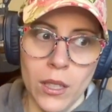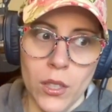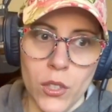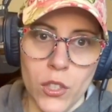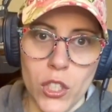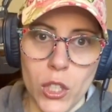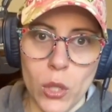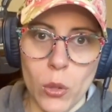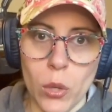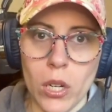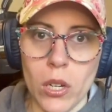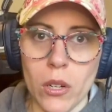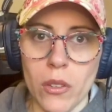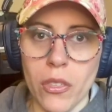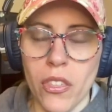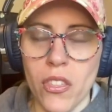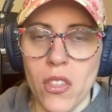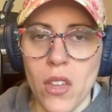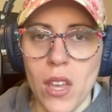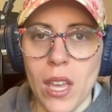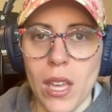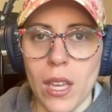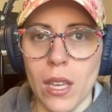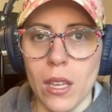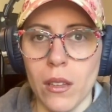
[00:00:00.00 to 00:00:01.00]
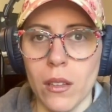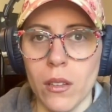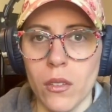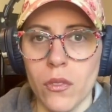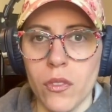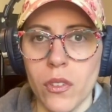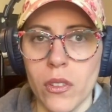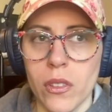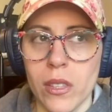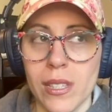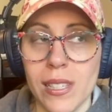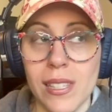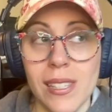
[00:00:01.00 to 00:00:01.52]
do her thing
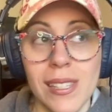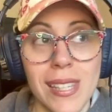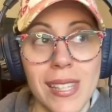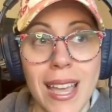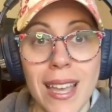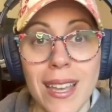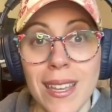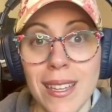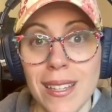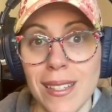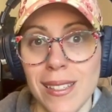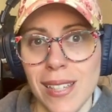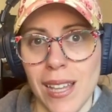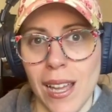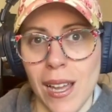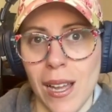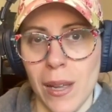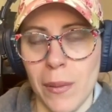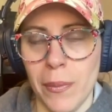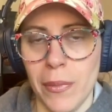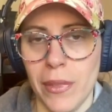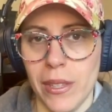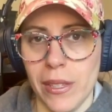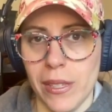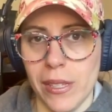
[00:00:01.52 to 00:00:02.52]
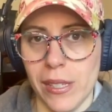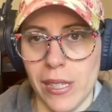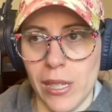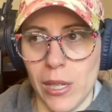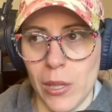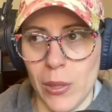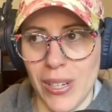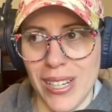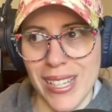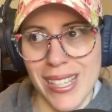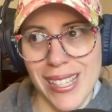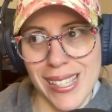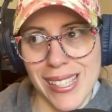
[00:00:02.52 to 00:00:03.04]
for the second time this
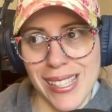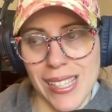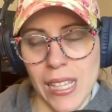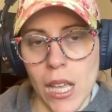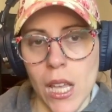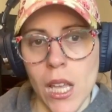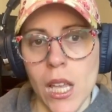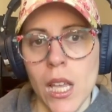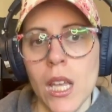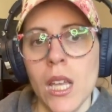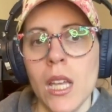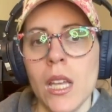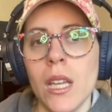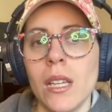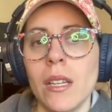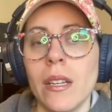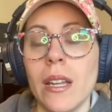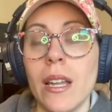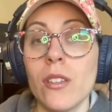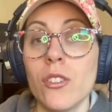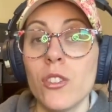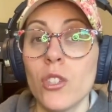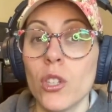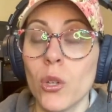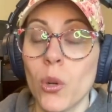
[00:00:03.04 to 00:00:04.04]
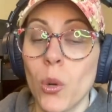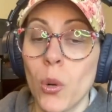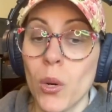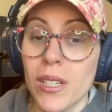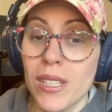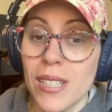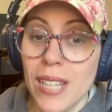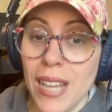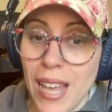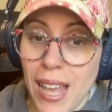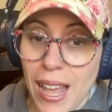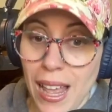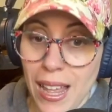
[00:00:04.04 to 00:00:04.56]
series, Nestor
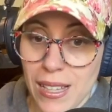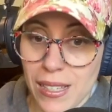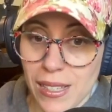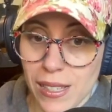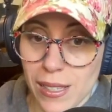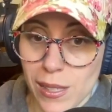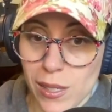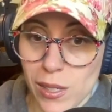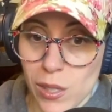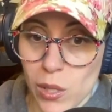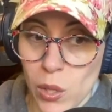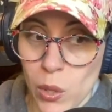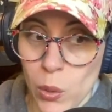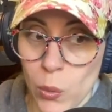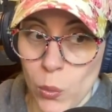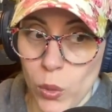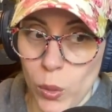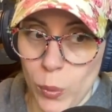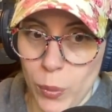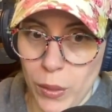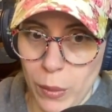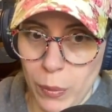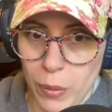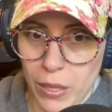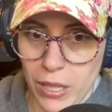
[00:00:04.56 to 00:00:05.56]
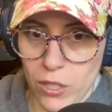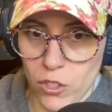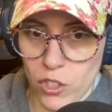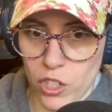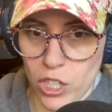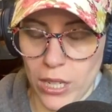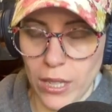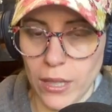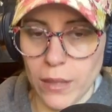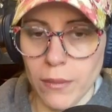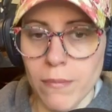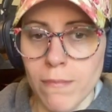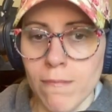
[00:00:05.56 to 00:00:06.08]
Cortes will be
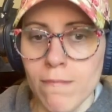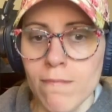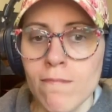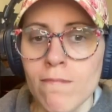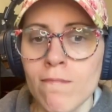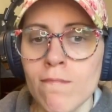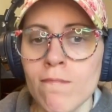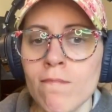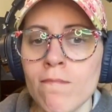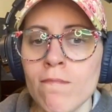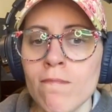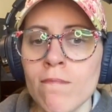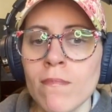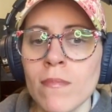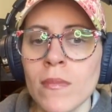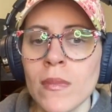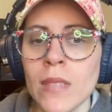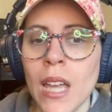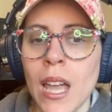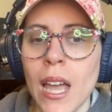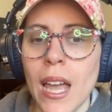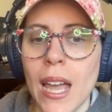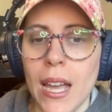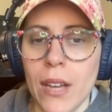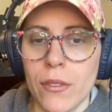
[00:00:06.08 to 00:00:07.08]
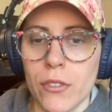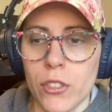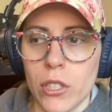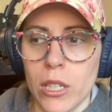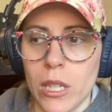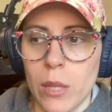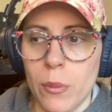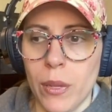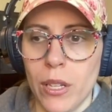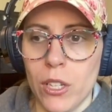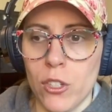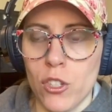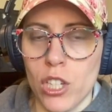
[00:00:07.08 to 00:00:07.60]
pitching after
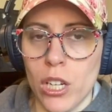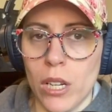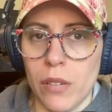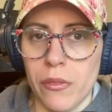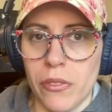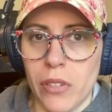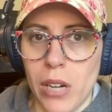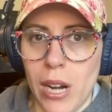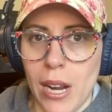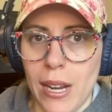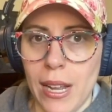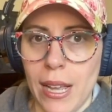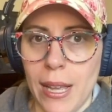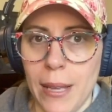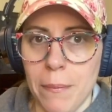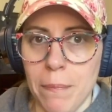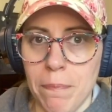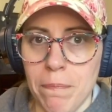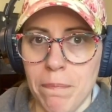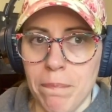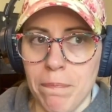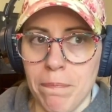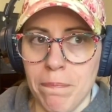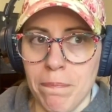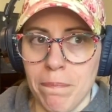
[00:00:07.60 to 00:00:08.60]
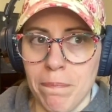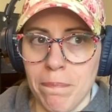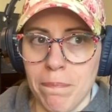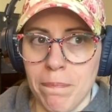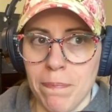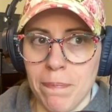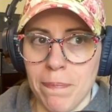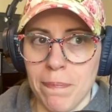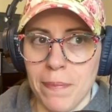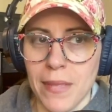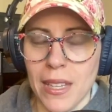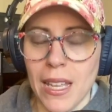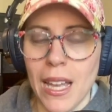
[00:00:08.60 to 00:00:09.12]
he pitched on Friday.
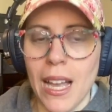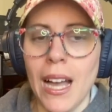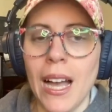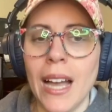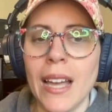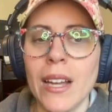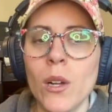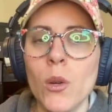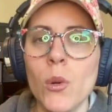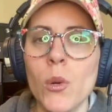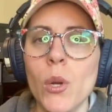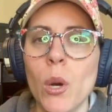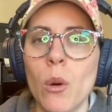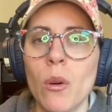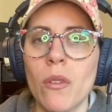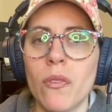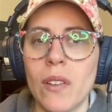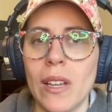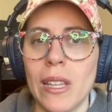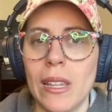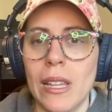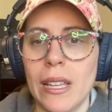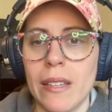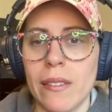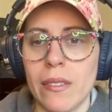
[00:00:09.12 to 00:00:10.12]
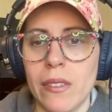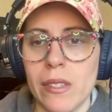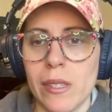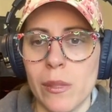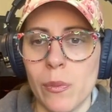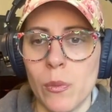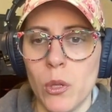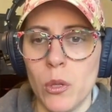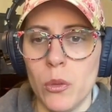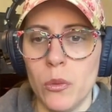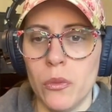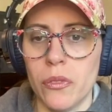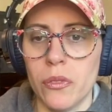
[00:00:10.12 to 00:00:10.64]
I don't know if I like this
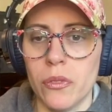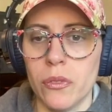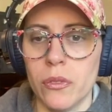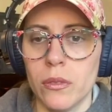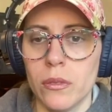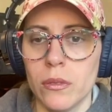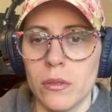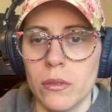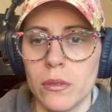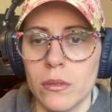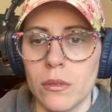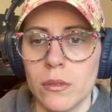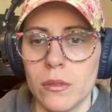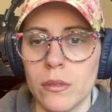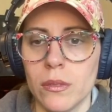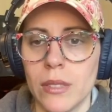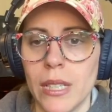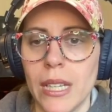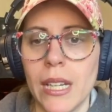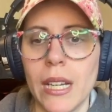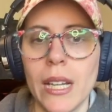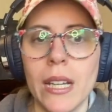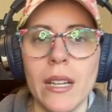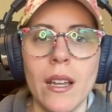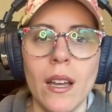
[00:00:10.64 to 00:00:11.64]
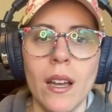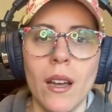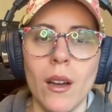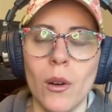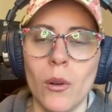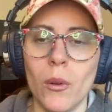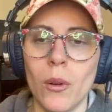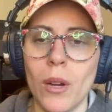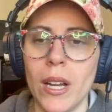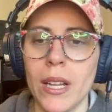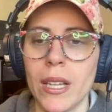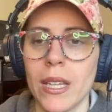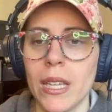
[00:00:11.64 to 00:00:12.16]
move. And I
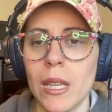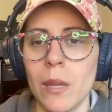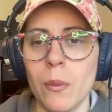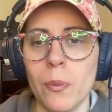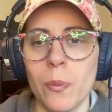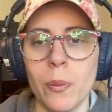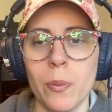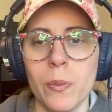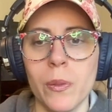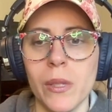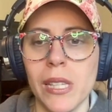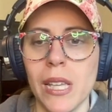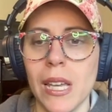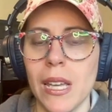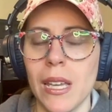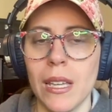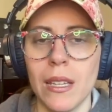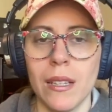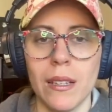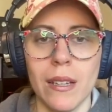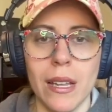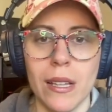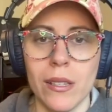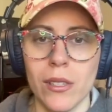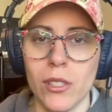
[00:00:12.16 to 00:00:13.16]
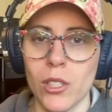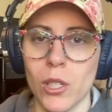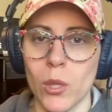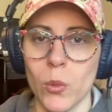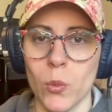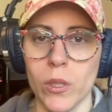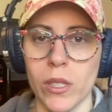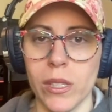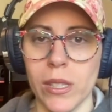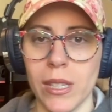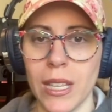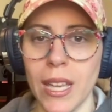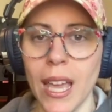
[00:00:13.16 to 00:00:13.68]
know I keep saying Nestor
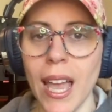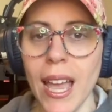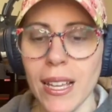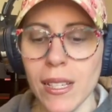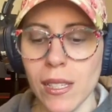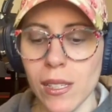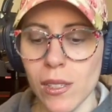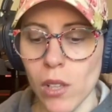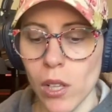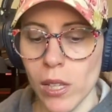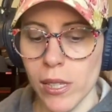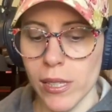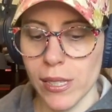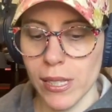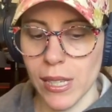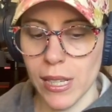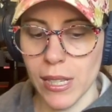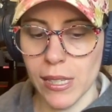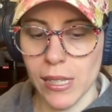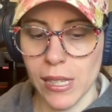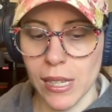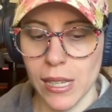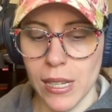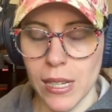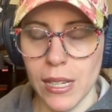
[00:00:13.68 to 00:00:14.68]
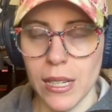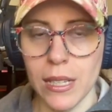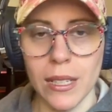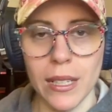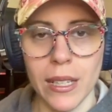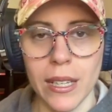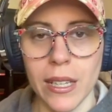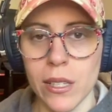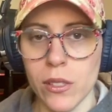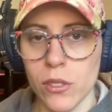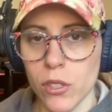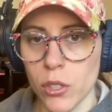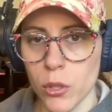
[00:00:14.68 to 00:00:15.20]
was the ace all season and
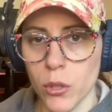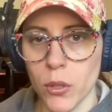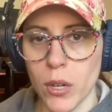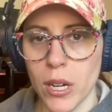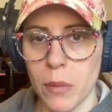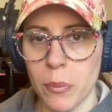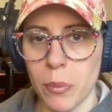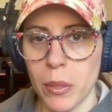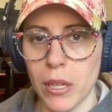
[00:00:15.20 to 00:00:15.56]
he's a great